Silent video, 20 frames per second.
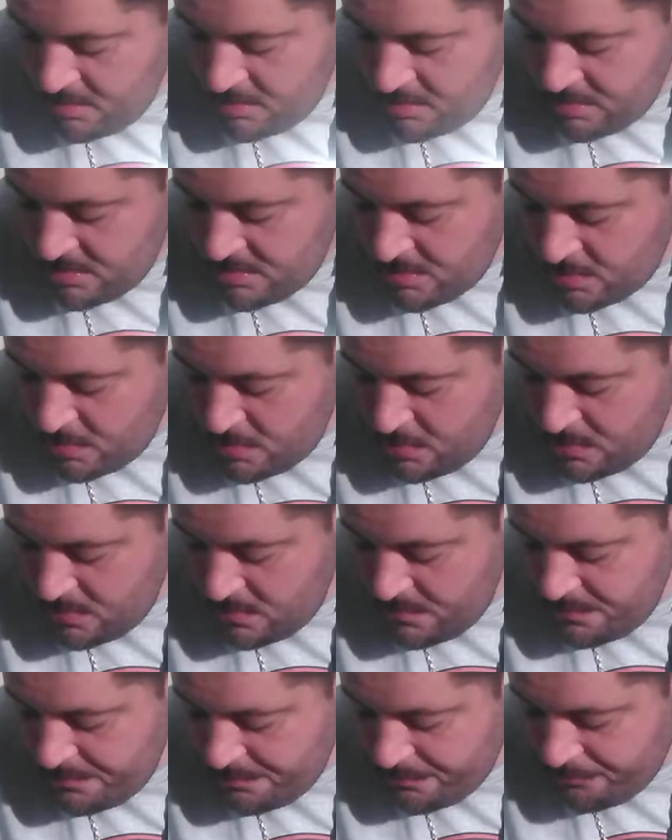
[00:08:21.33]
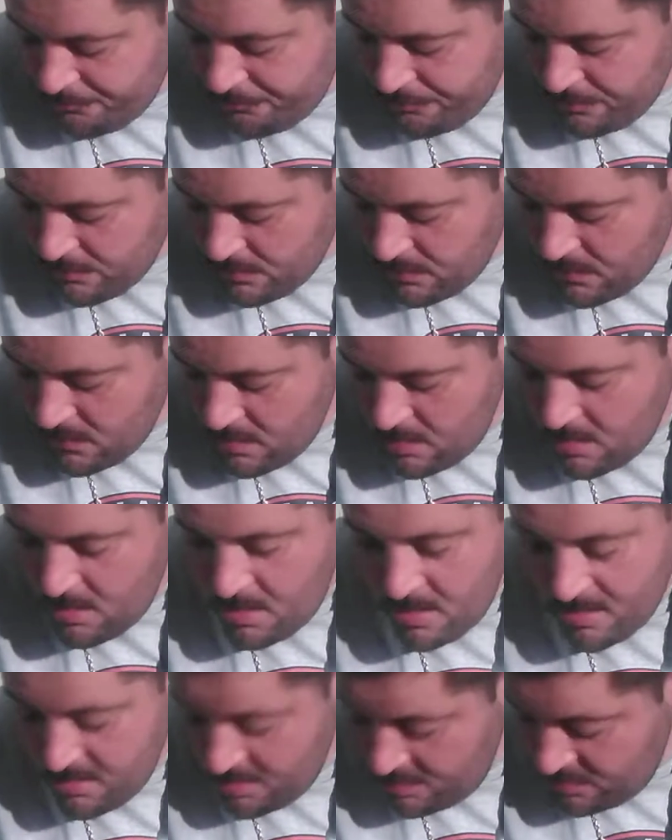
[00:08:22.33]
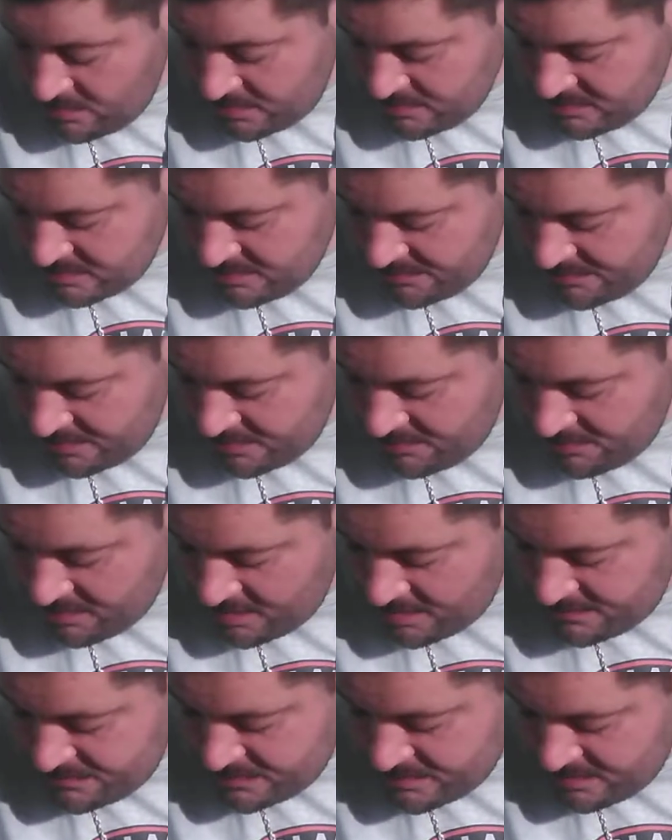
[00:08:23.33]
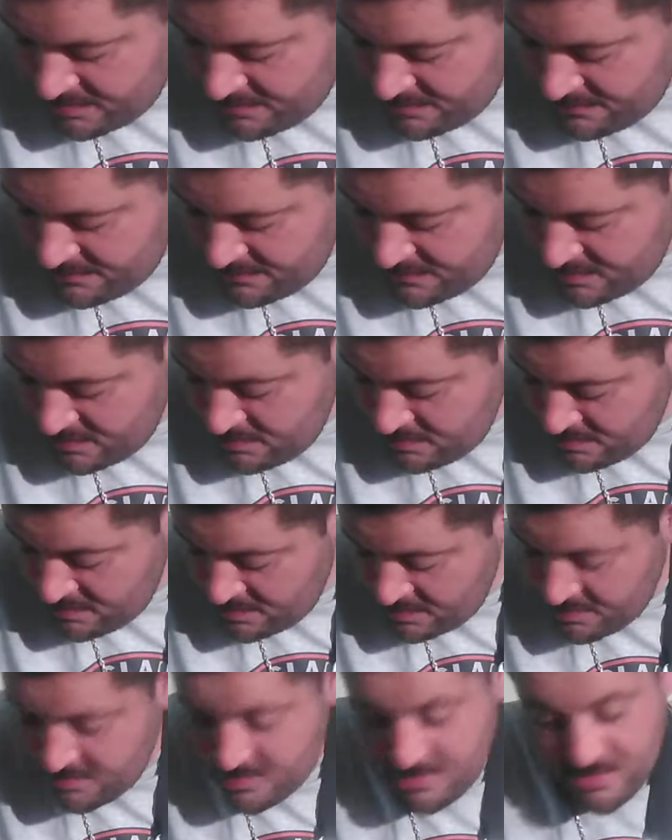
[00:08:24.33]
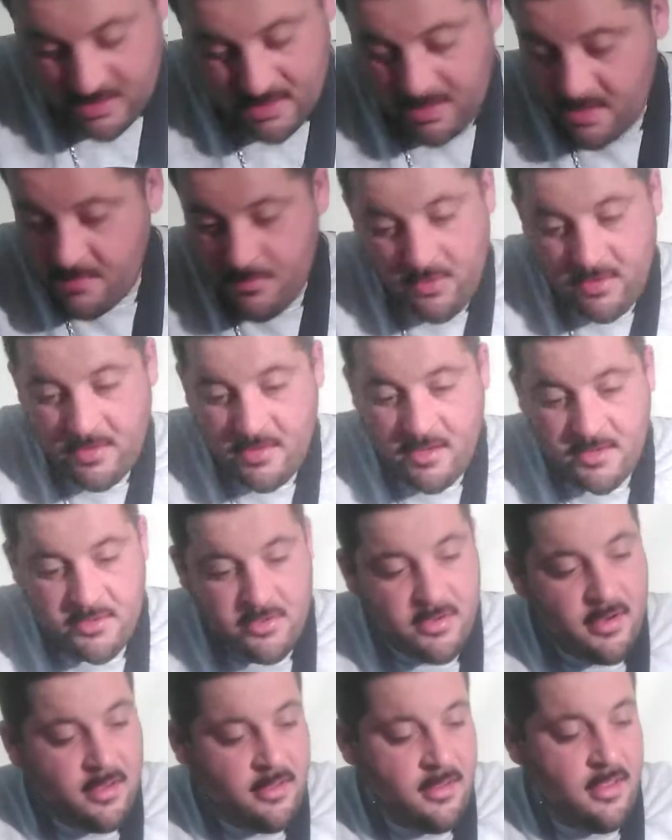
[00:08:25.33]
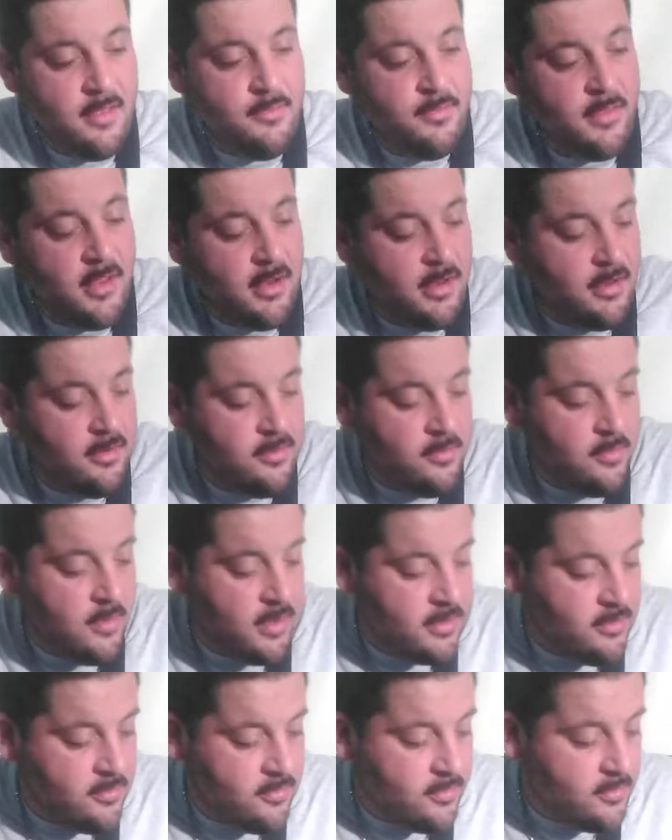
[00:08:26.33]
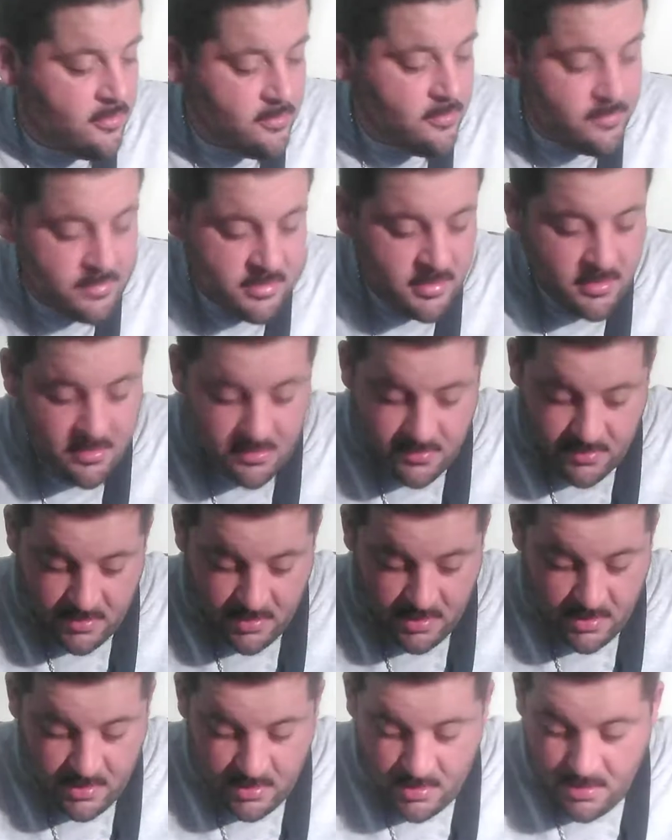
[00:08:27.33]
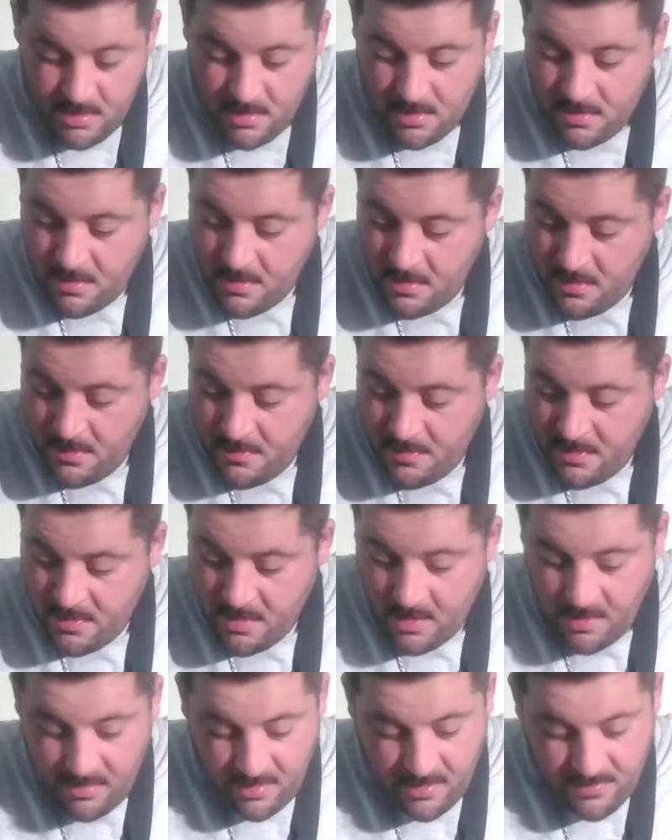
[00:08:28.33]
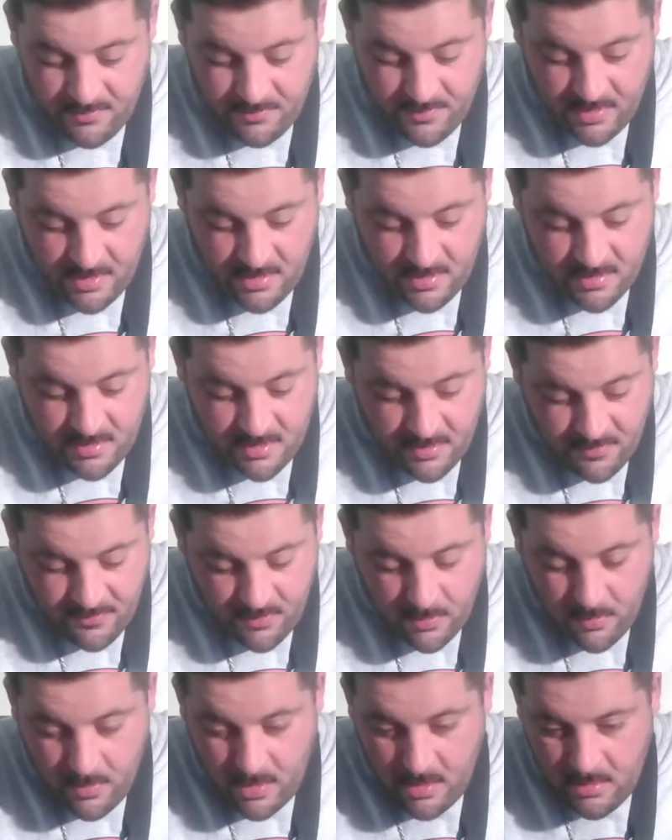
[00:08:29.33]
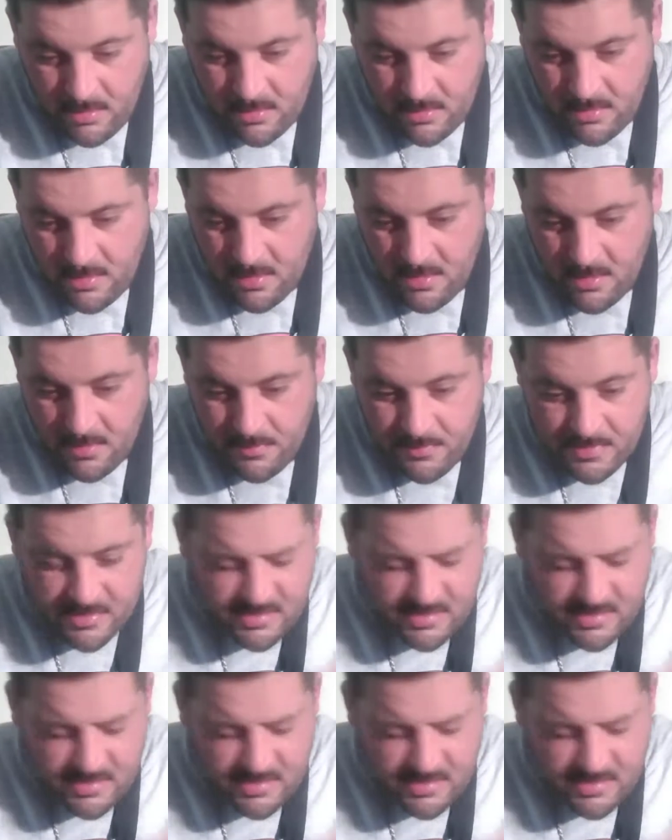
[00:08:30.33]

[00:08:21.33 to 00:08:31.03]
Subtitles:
so I go on some other apps and I actually get more attention on them than I do on YouTube. So again, I haven't been on here for a while, but